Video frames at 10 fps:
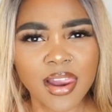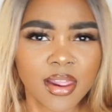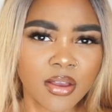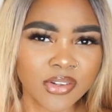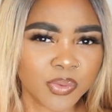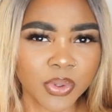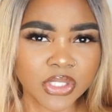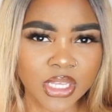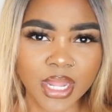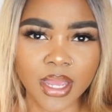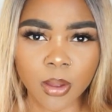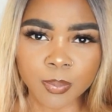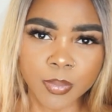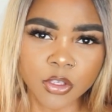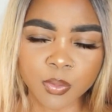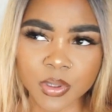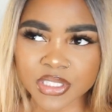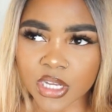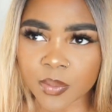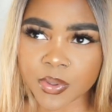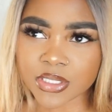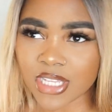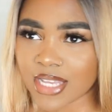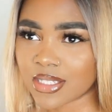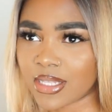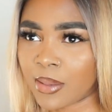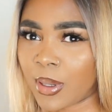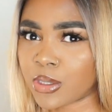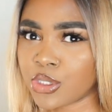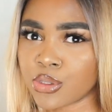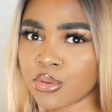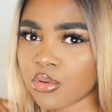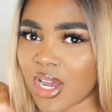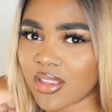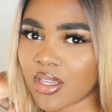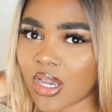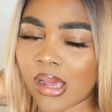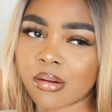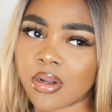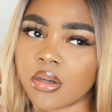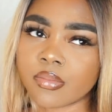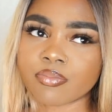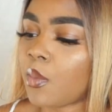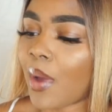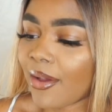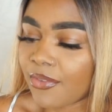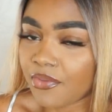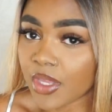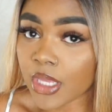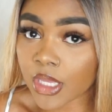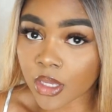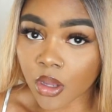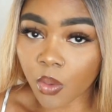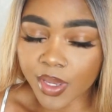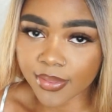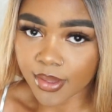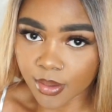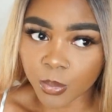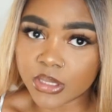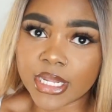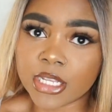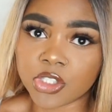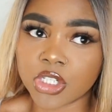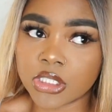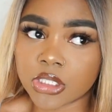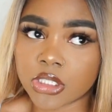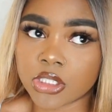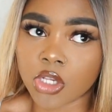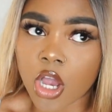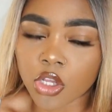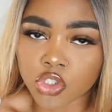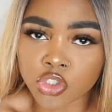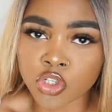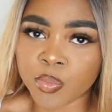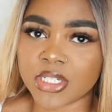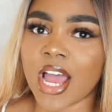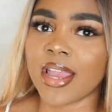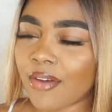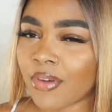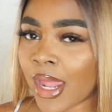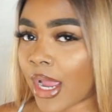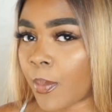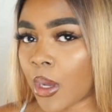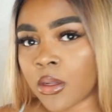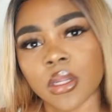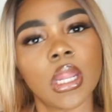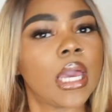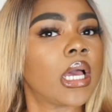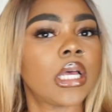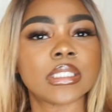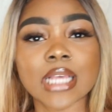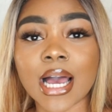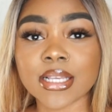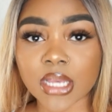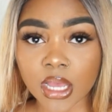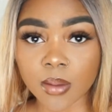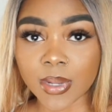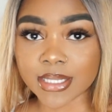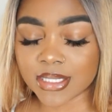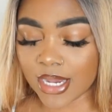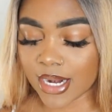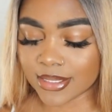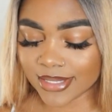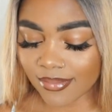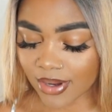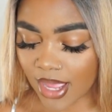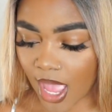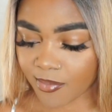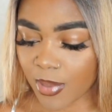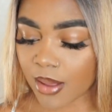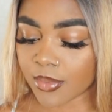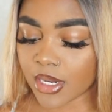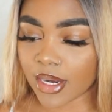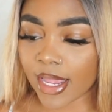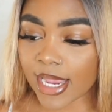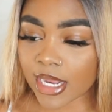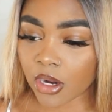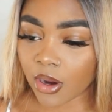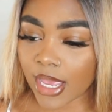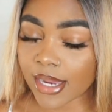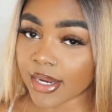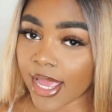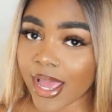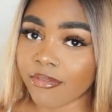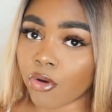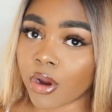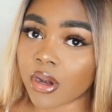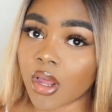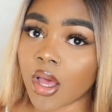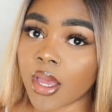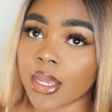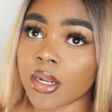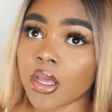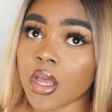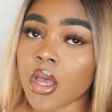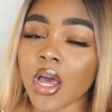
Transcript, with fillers: And heels you're supposed to get like up, you're supposed to up your sizes like by two, I think. I don't know. My feet can go in them, but they just super tight. I feel like I probably need like a size up. Like since I got a seven and a half, probably need an eight or eight and a half or a nine.